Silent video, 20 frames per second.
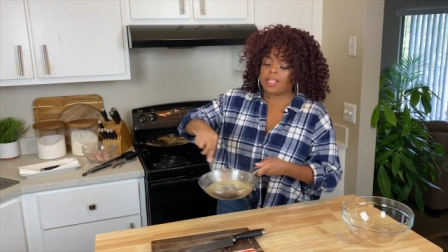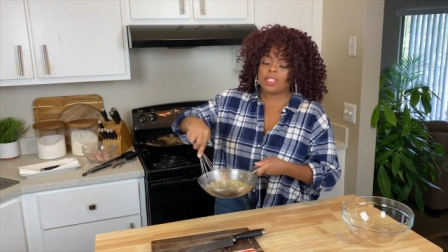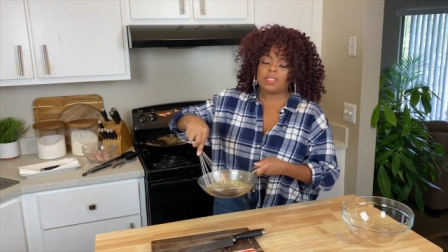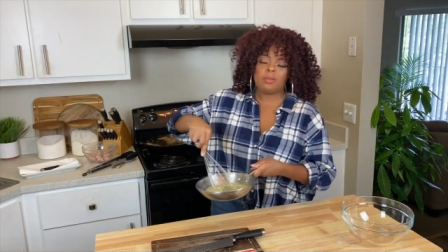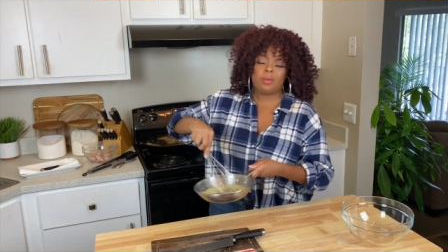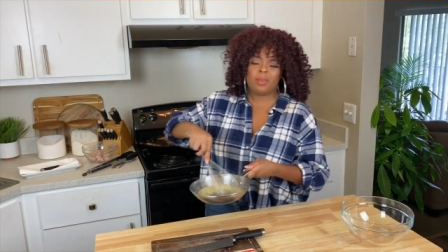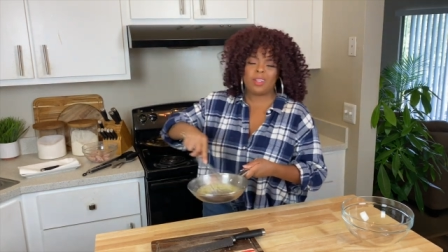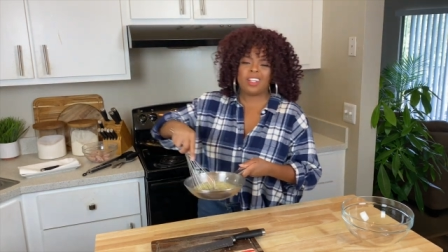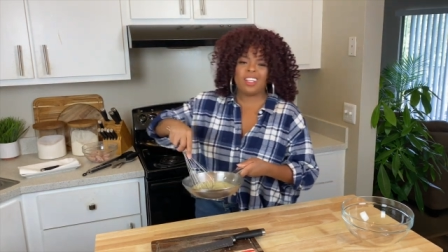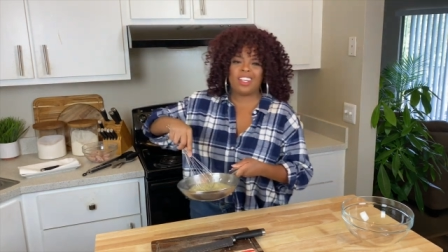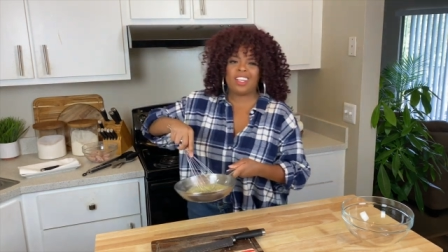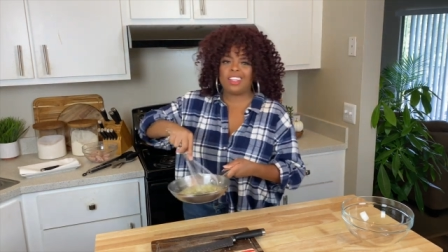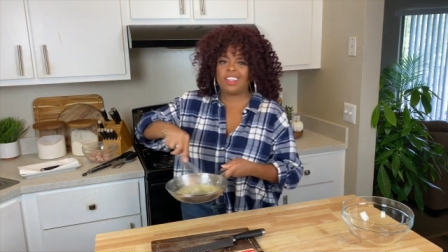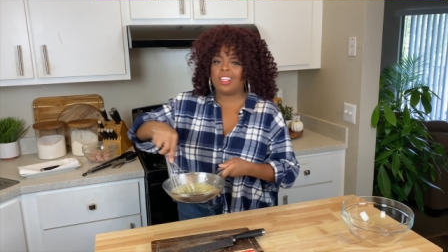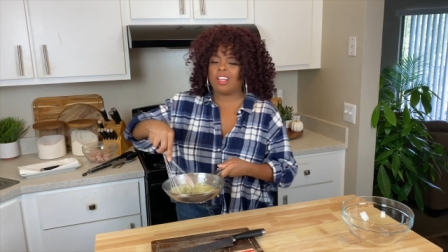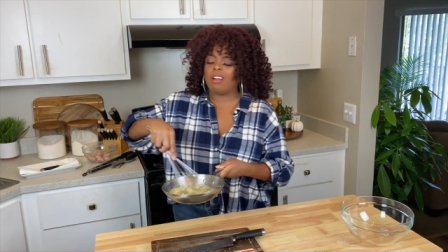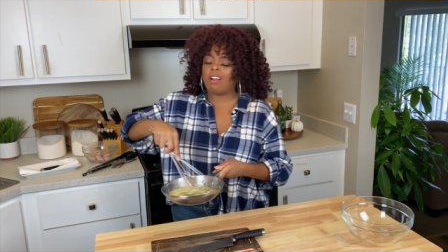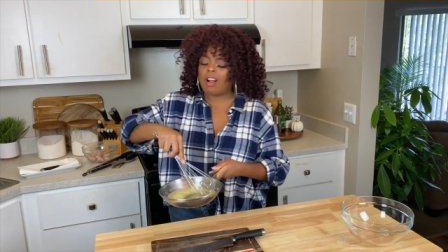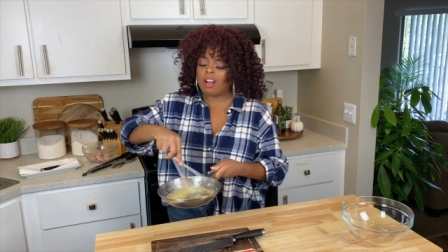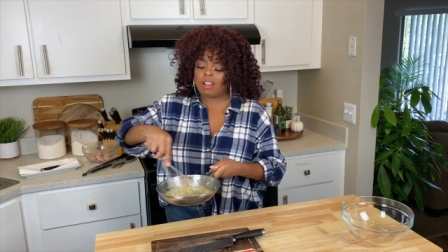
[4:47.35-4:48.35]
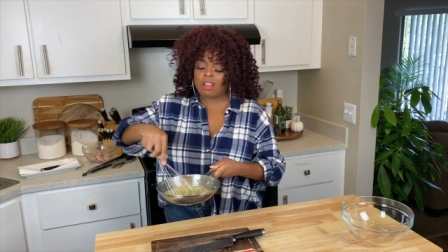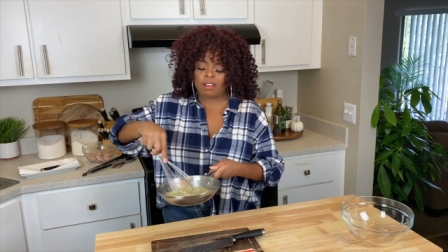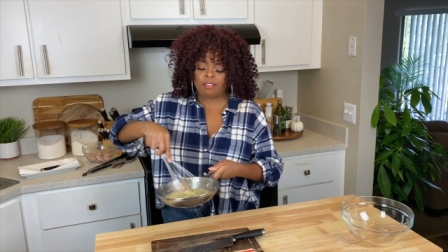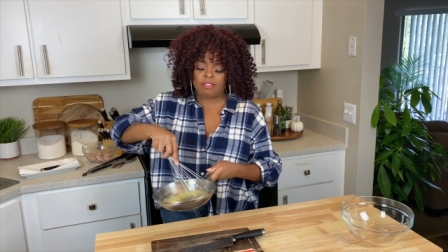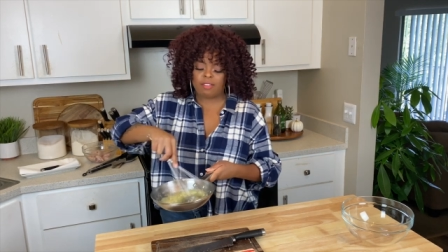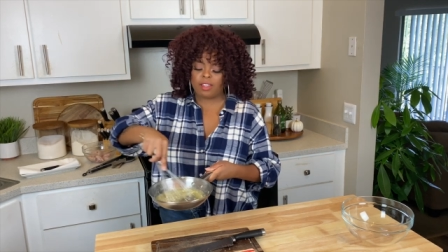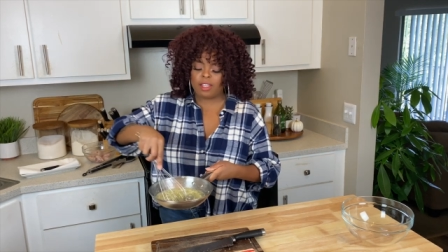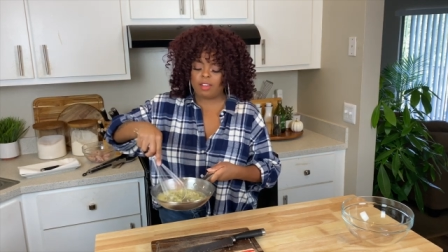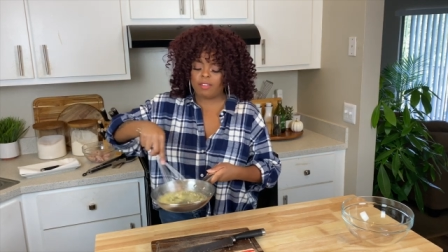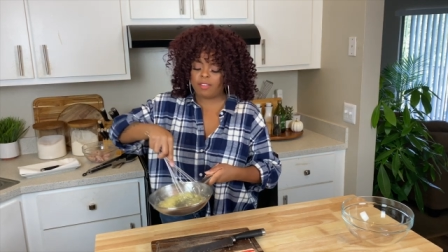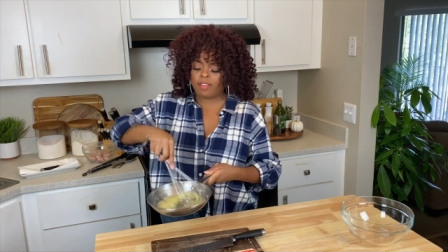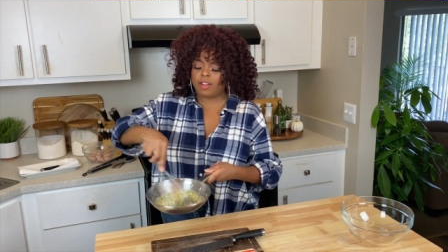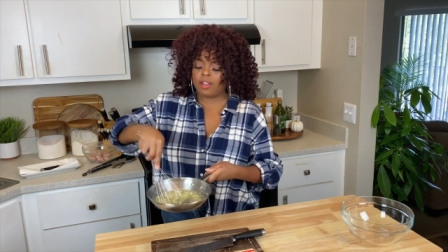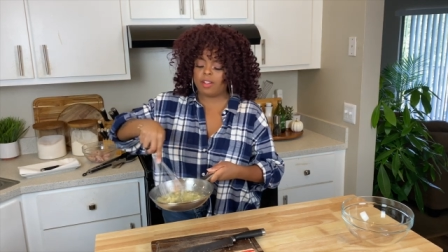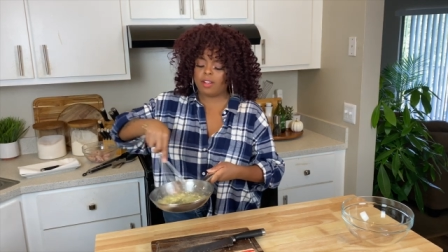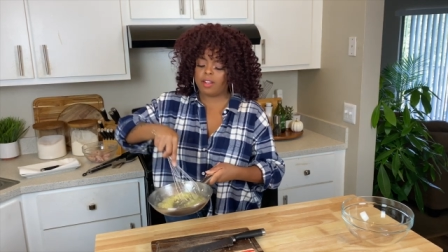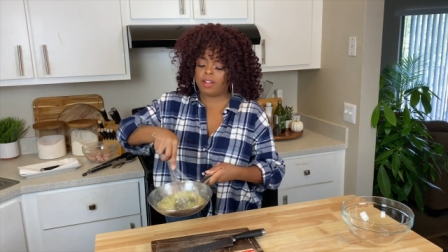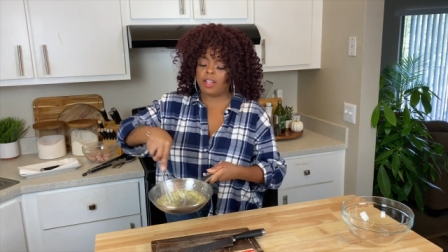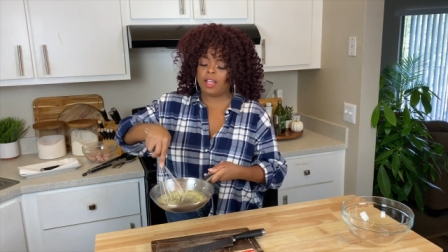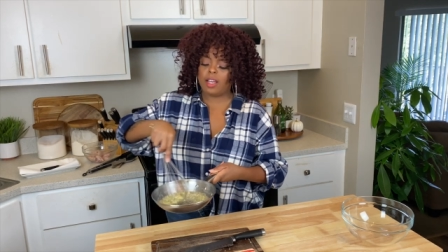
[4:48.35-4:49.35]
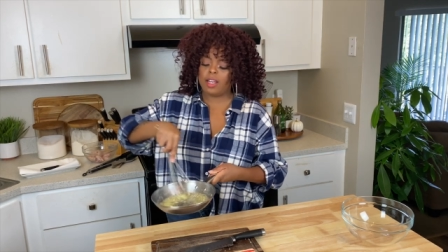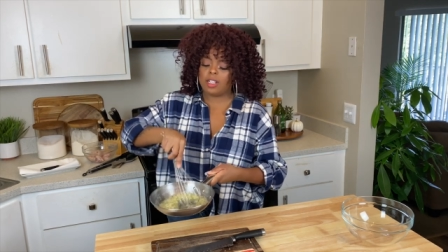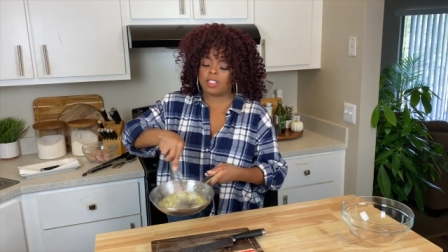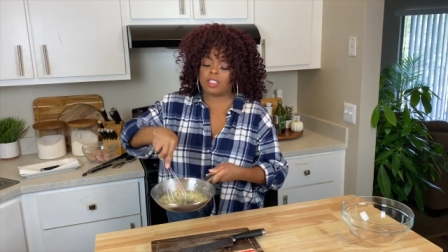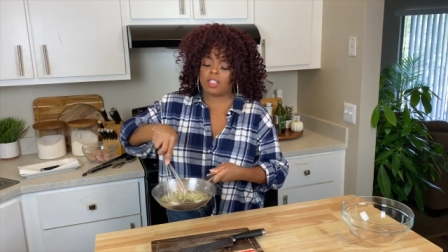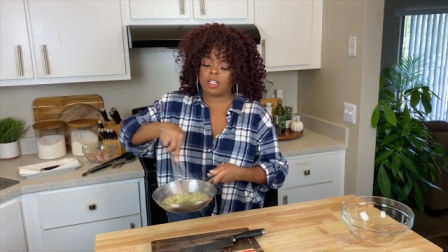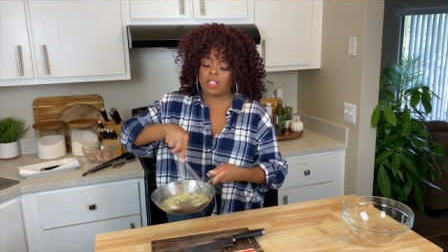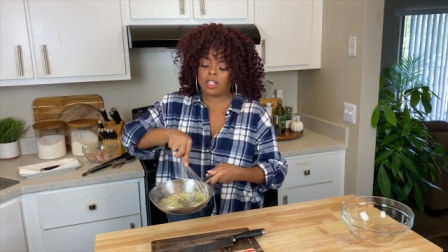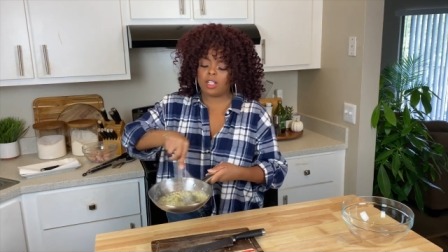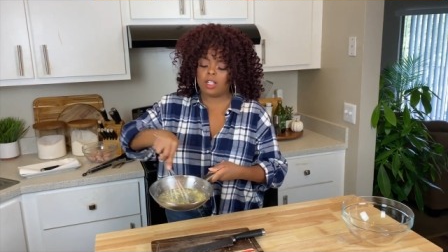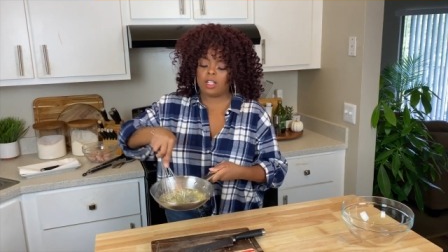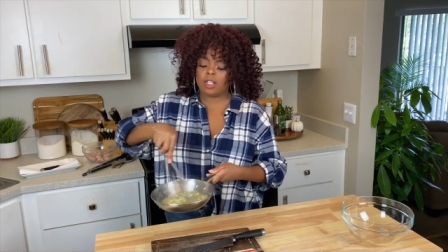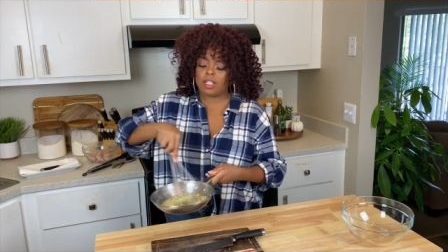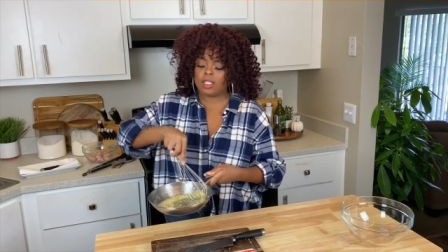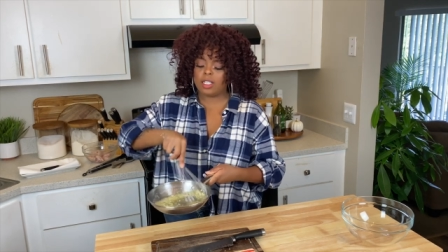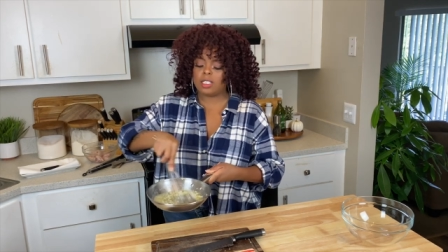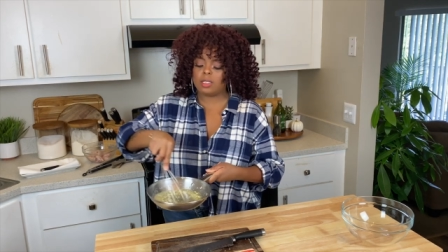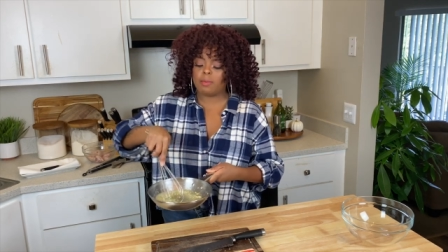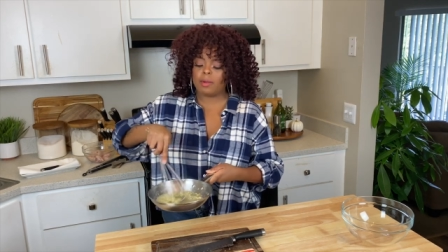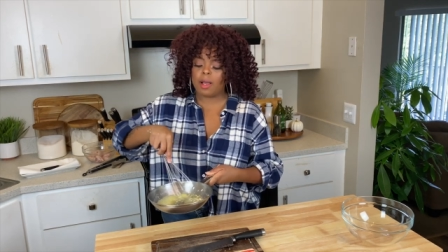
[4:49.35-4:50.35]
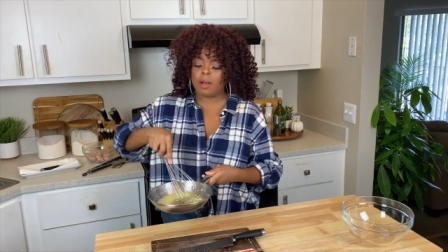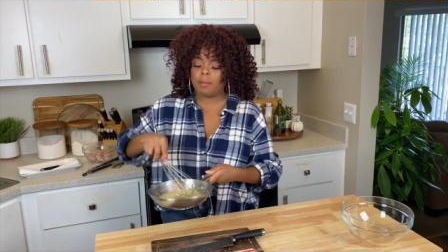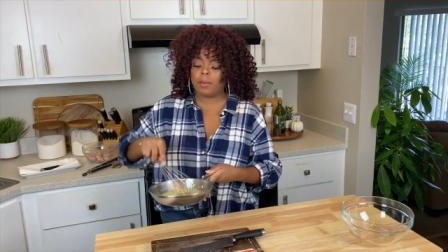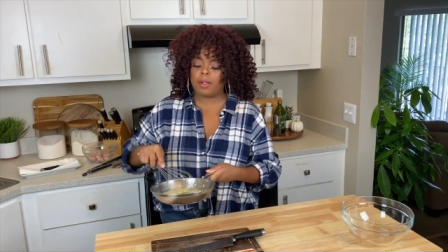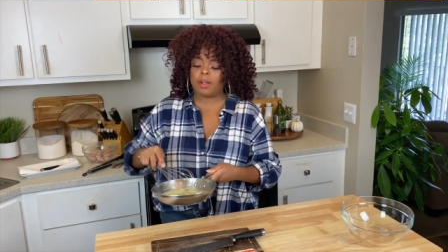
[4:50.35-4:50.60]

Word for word: that's where we're gonna get the garlic flavor. I'm just gonna cook in this brown